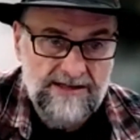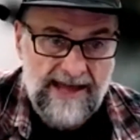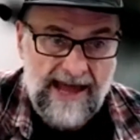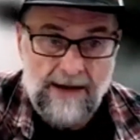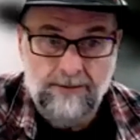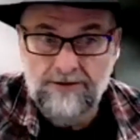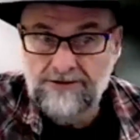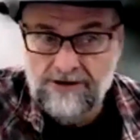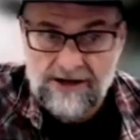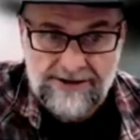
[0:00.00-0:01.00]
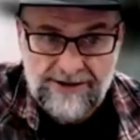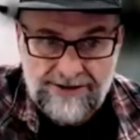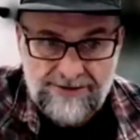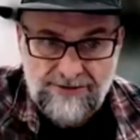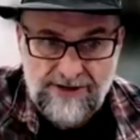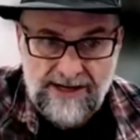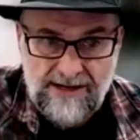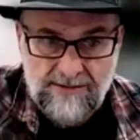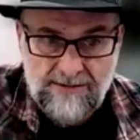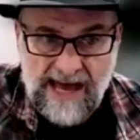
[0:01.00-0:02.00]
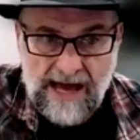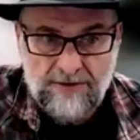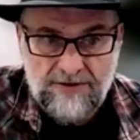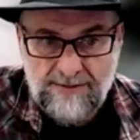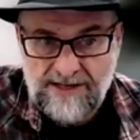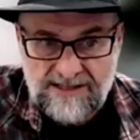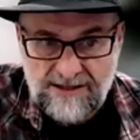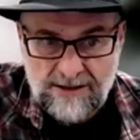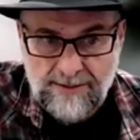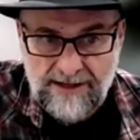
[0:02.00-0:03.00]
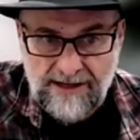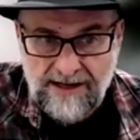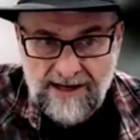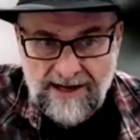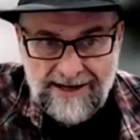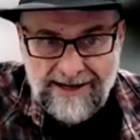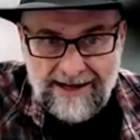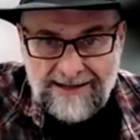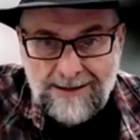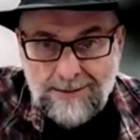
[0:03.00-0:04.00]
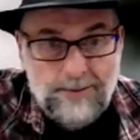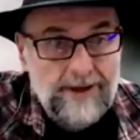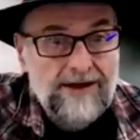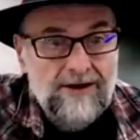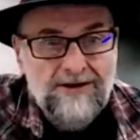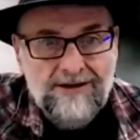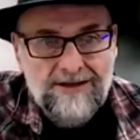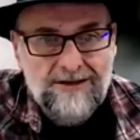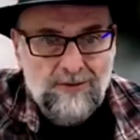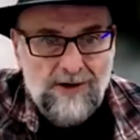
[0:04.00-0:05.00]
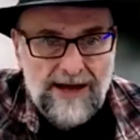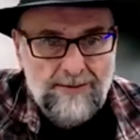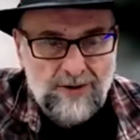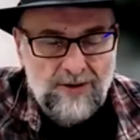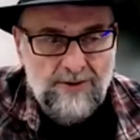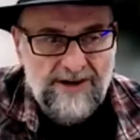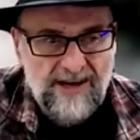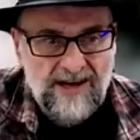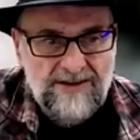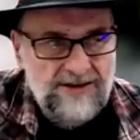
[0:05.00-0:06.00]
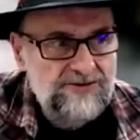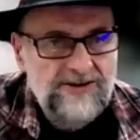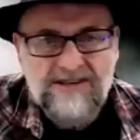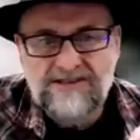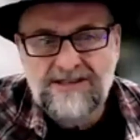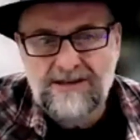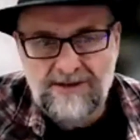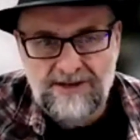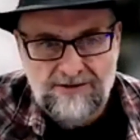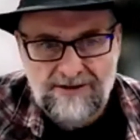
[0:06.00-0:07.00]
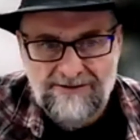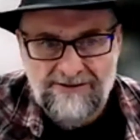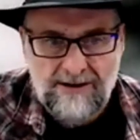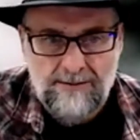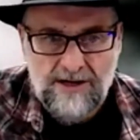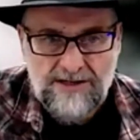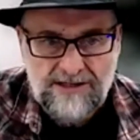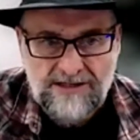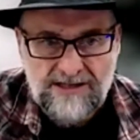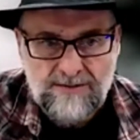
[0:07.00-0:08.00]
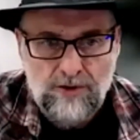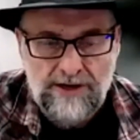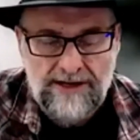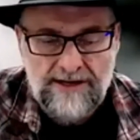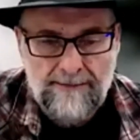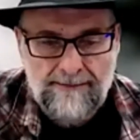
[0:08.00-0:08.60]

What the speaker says: The apples are on the tree. I mean, the apples may still be getting a little bigger and a little riper, but the tree doesn't seem to be doing very much at this point.